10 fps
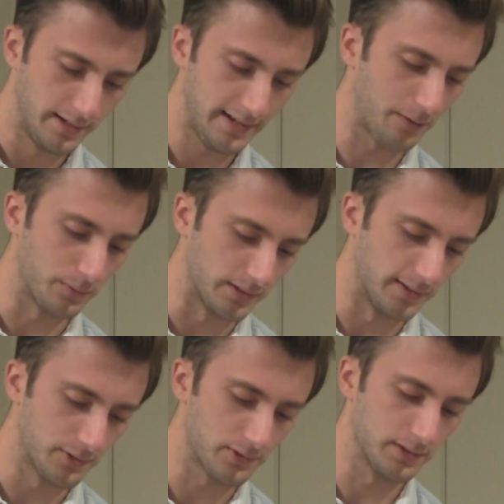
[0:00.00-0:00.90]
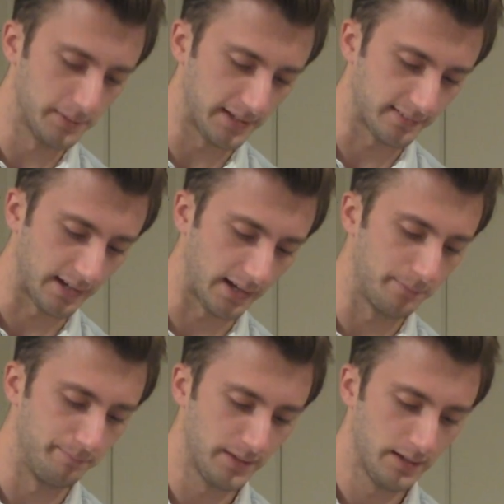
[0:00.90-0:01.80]
Not really. There's a limit on
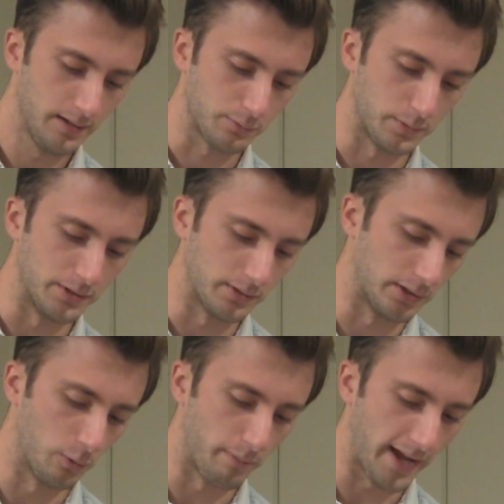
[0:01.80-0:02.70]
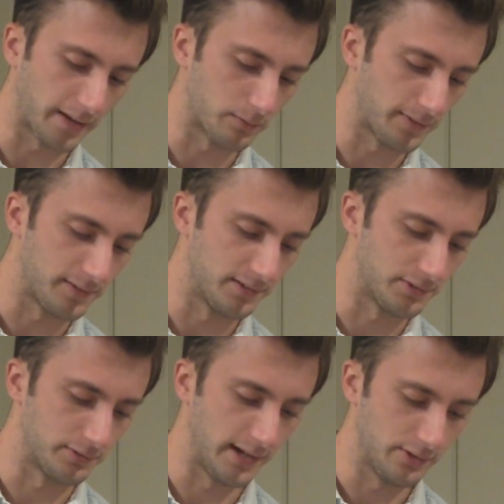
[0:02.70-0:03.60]
time for when you can go back and write the
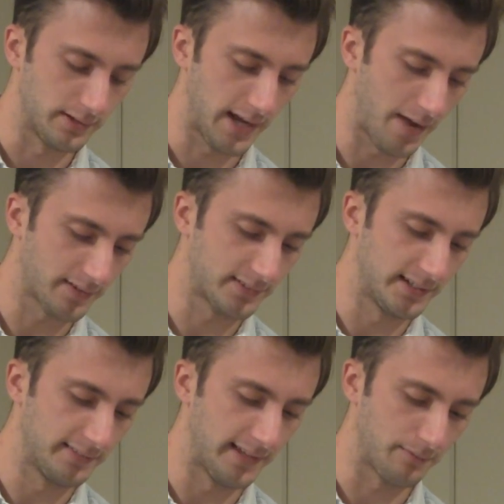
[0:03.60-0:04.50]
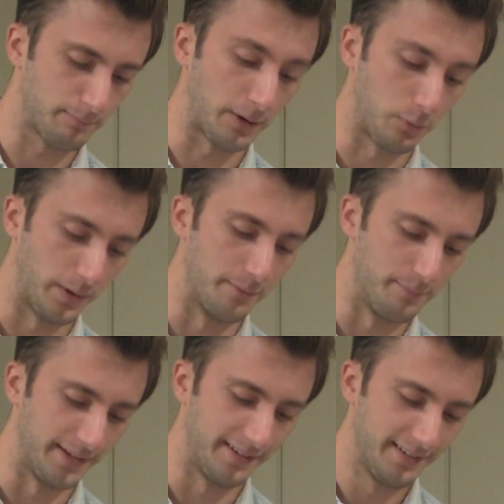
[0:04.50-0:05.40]
dissertation. I've exceeded that by quite a
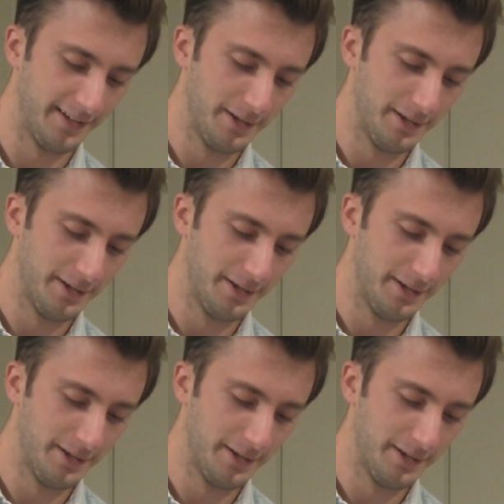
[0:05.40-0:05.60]
bit.